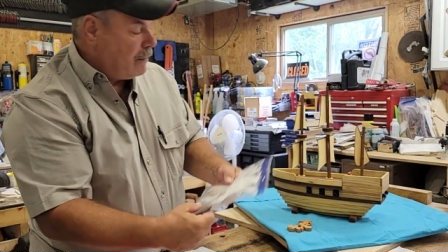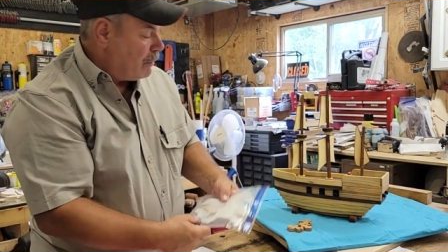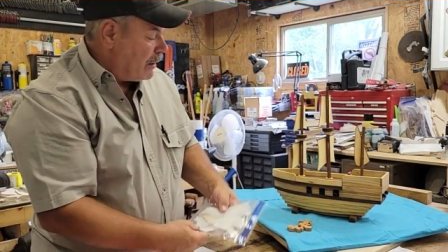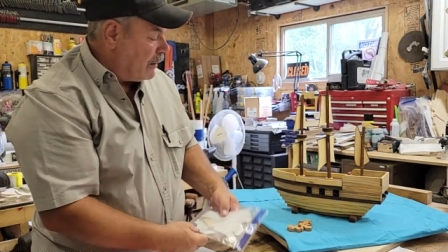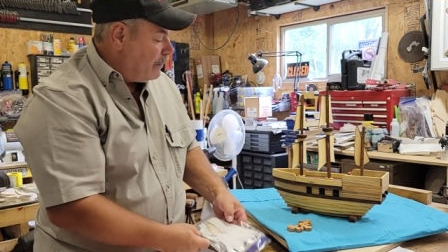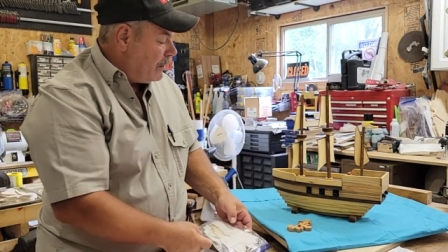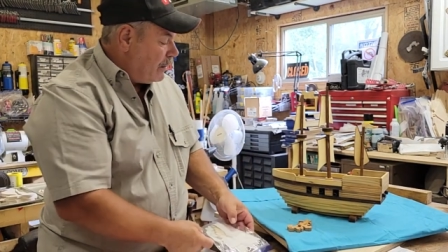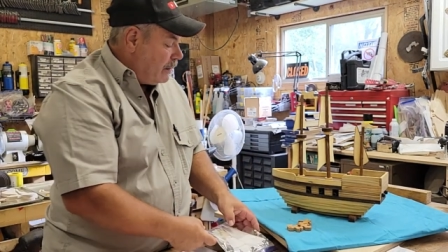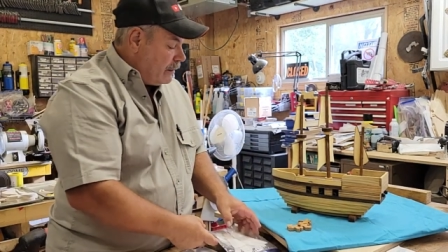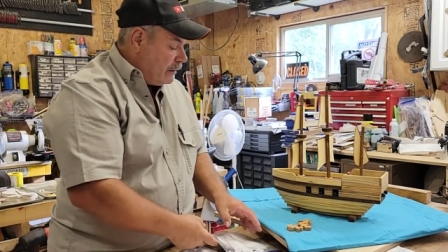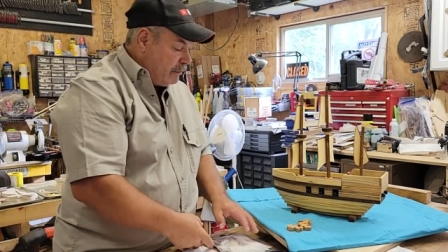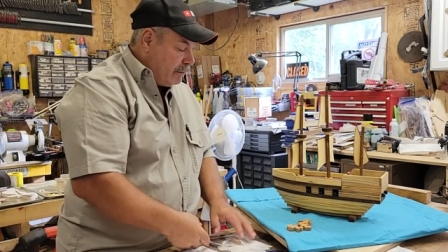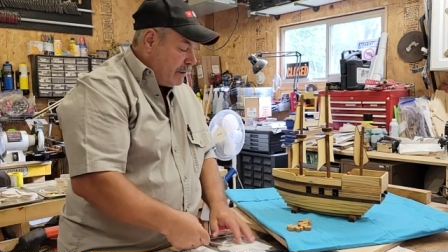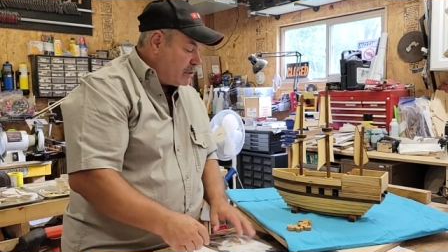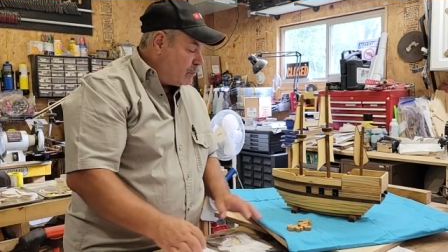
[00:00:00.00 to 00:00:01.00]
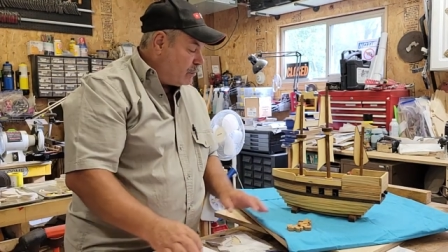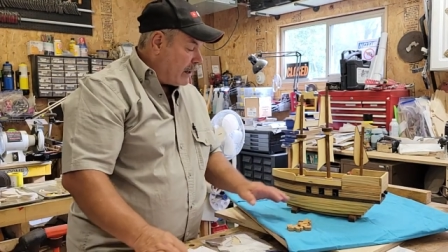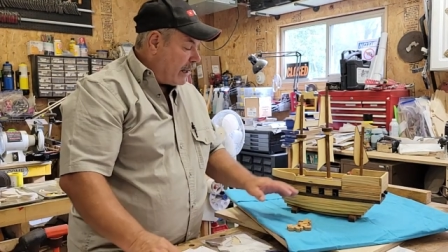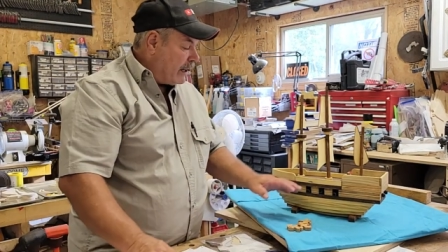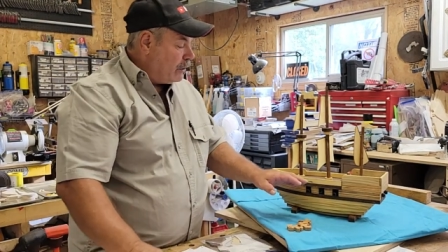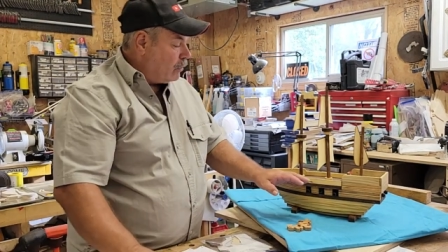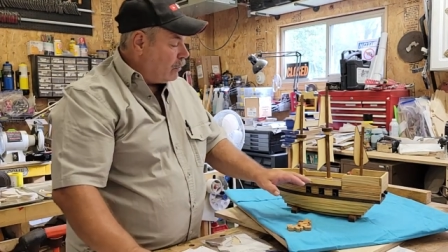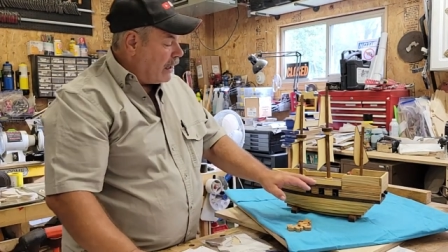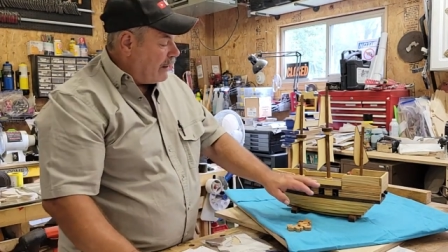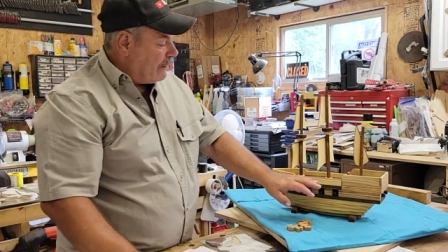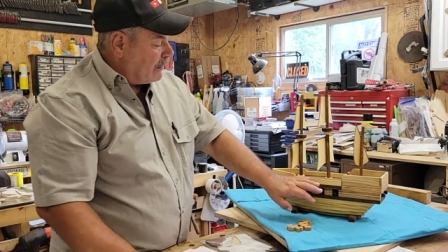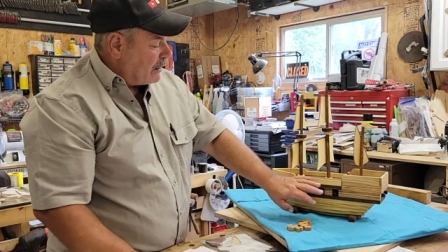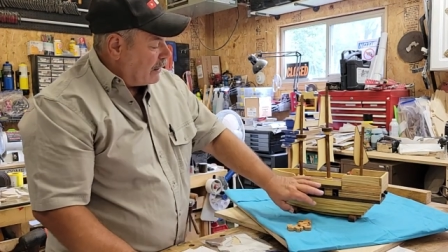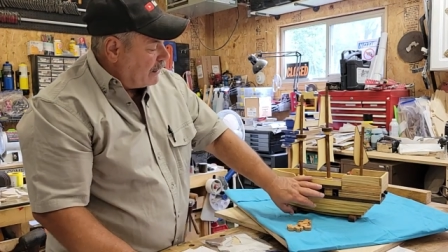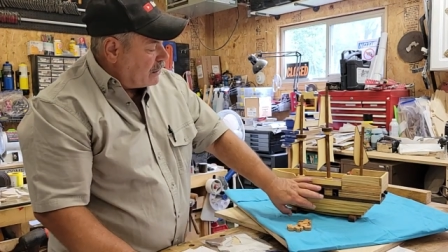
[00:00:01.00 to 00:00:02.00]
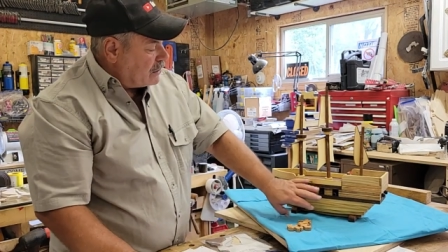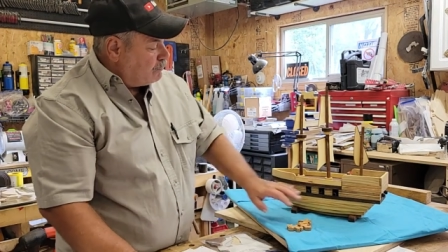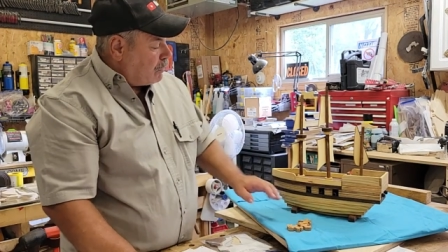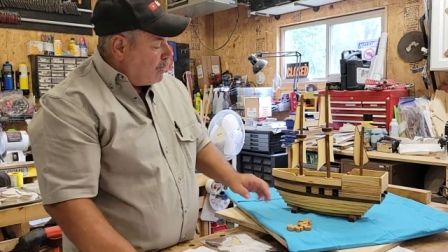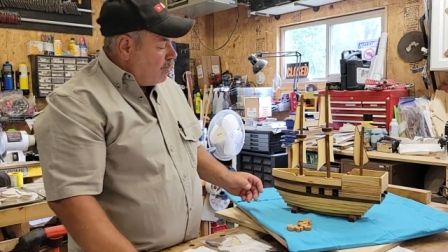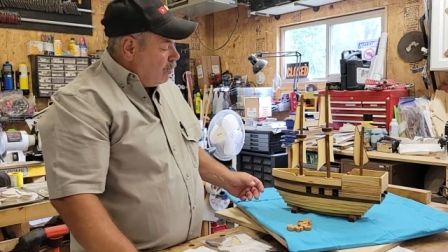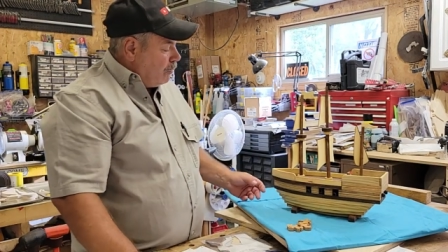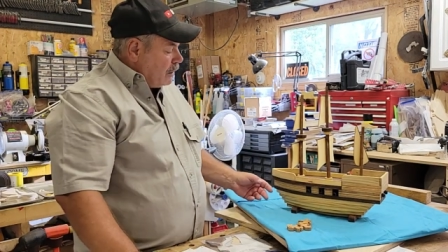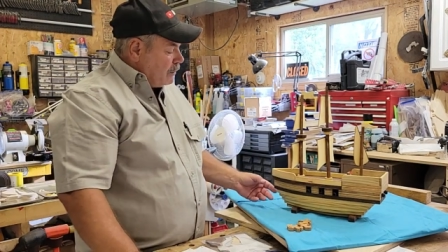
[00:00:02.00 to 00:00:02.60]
But the reason why I don't have it on this boat